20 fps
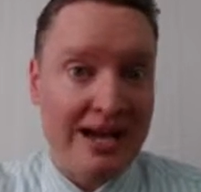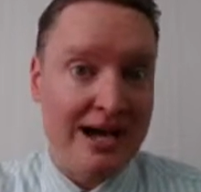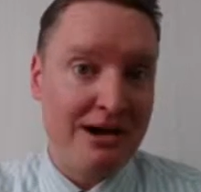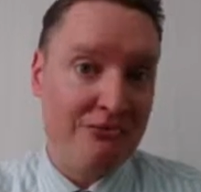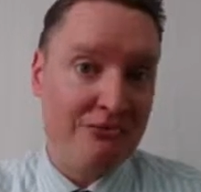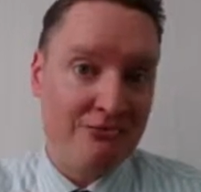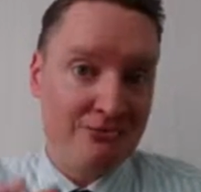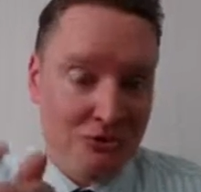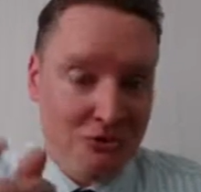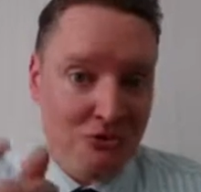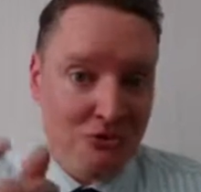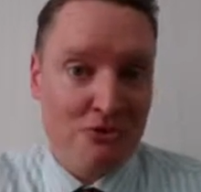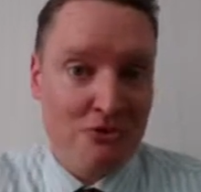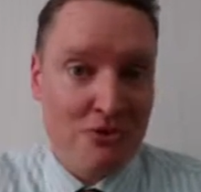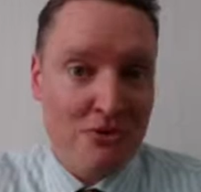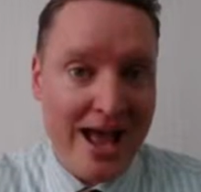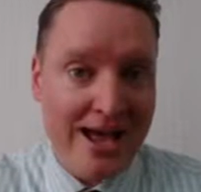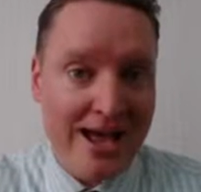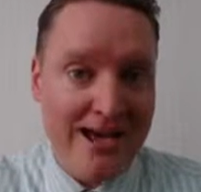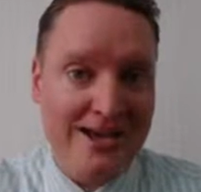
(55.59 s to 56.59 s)
Now,
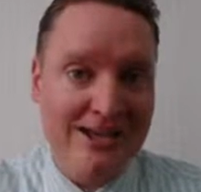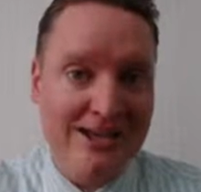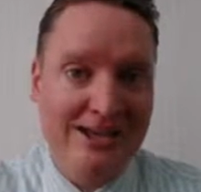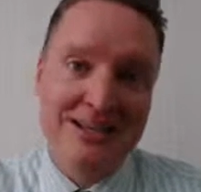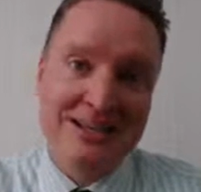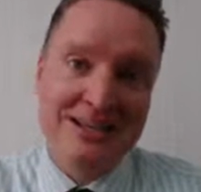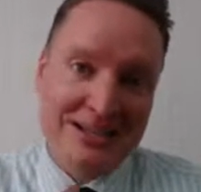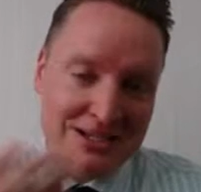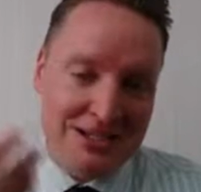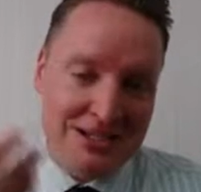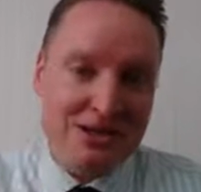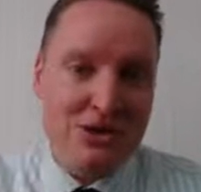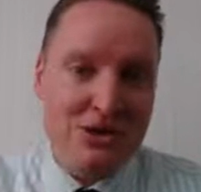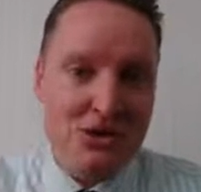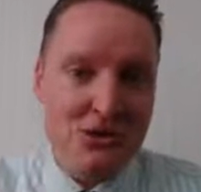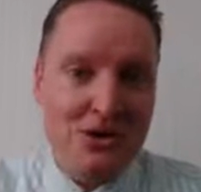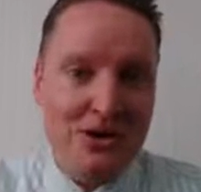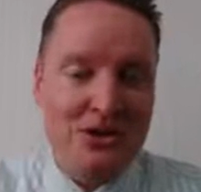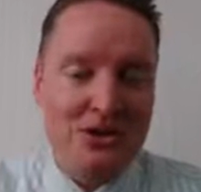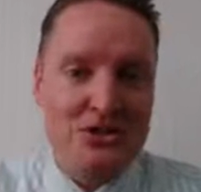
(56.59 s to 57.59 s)
red,
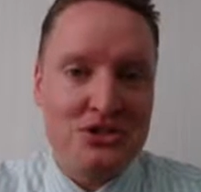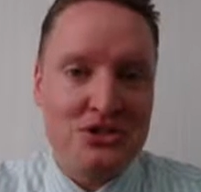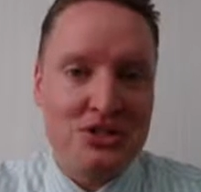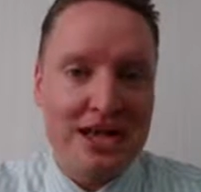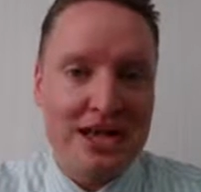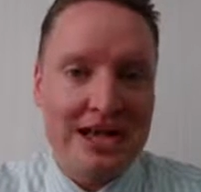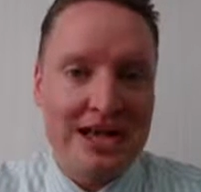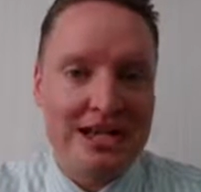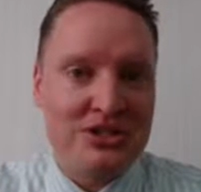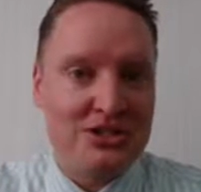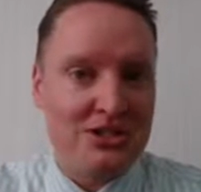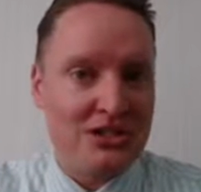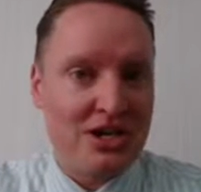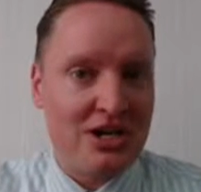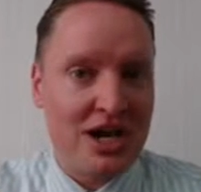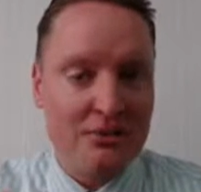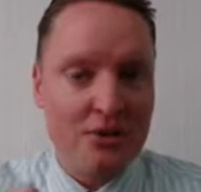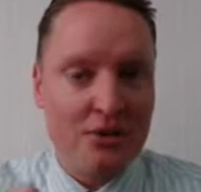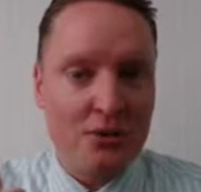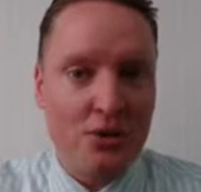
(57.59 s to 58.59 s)
you understand, it's a
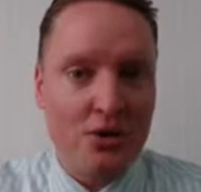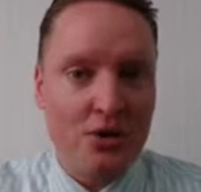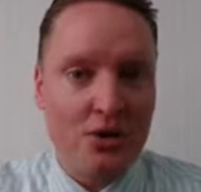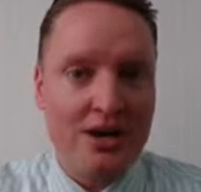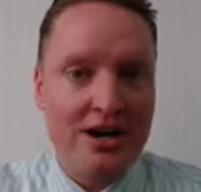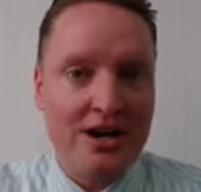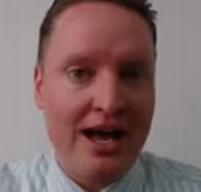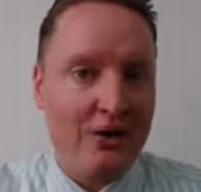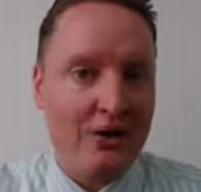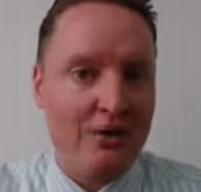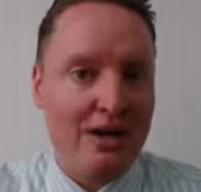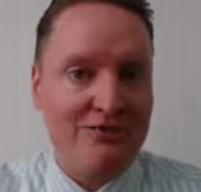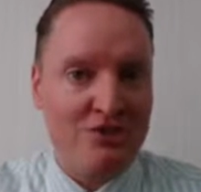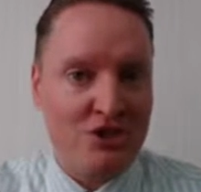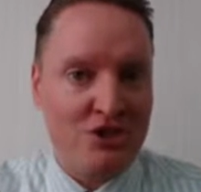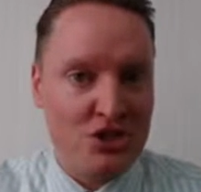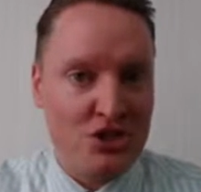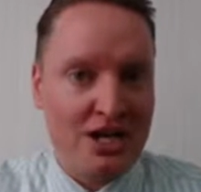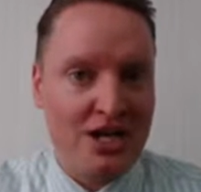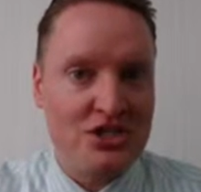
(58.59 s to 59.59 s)
common word. I don't have
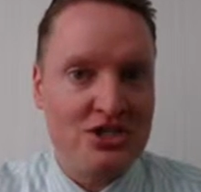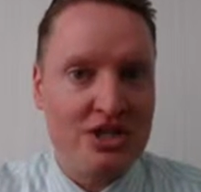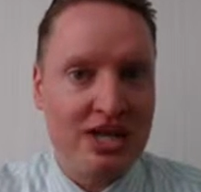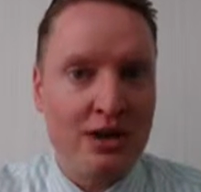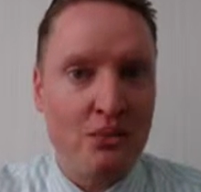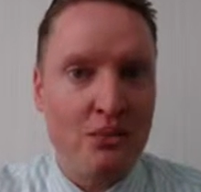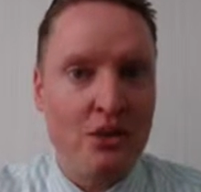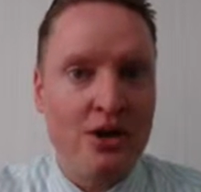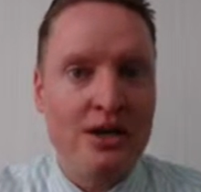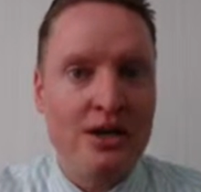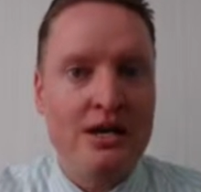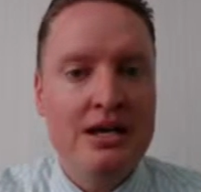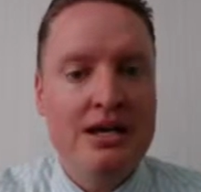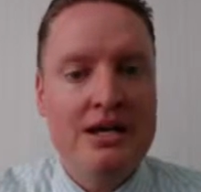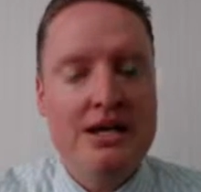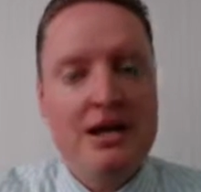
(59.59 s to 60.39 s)
to change that word.